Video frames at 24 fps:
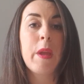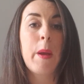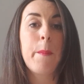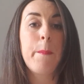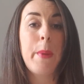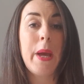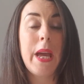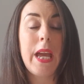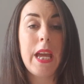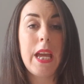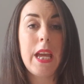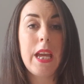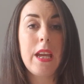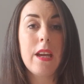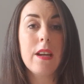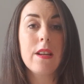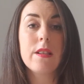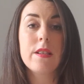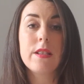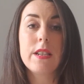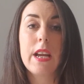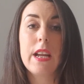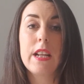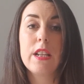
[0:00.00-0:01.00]
P
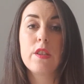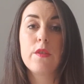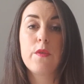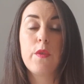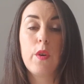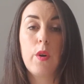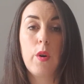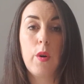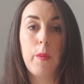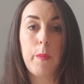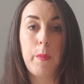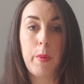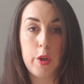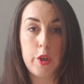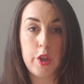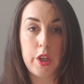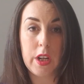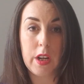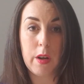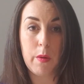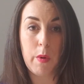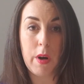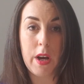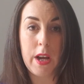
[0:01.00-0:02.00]
stands for
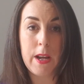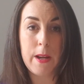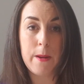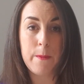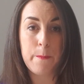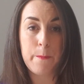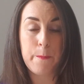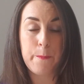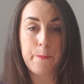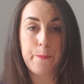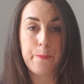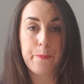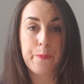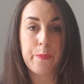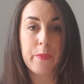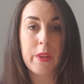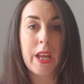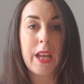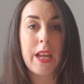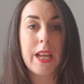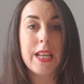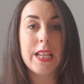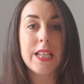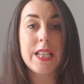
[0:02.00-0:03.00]
pushing away,
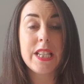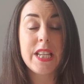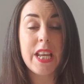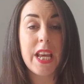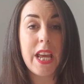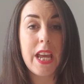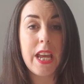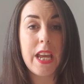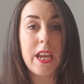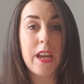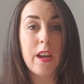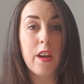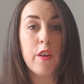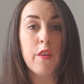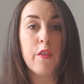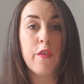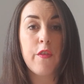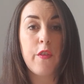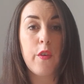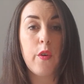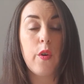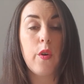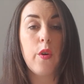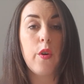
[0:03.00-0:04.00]
T
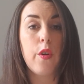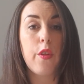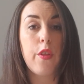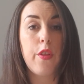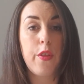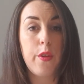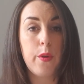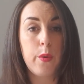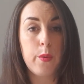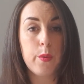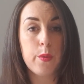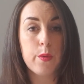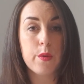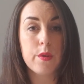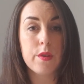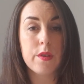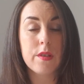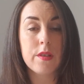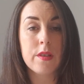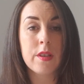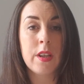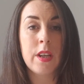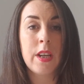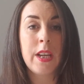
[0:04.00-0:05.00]
for
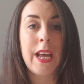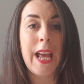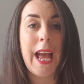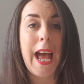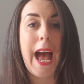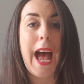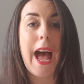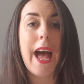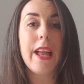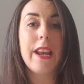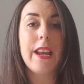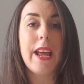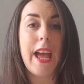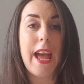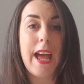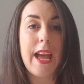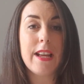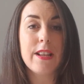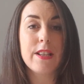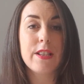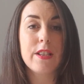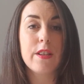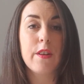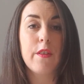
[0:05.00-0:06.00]
thoughts, and
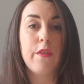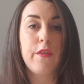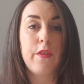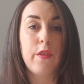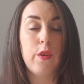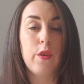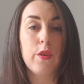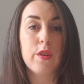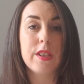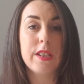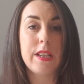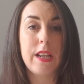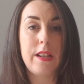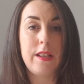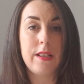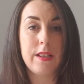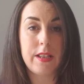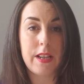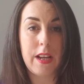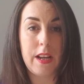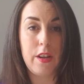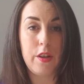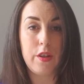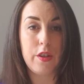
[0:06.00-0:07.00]
S for
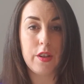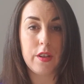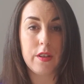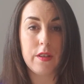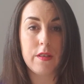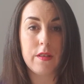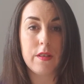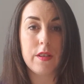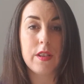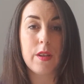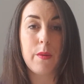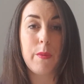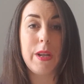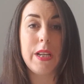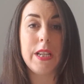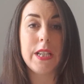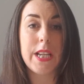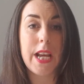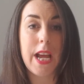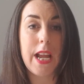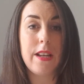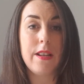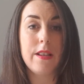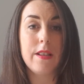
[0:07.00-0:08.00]
sensations, so
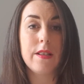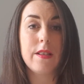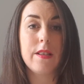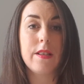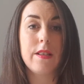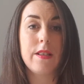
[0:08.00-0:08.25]
intense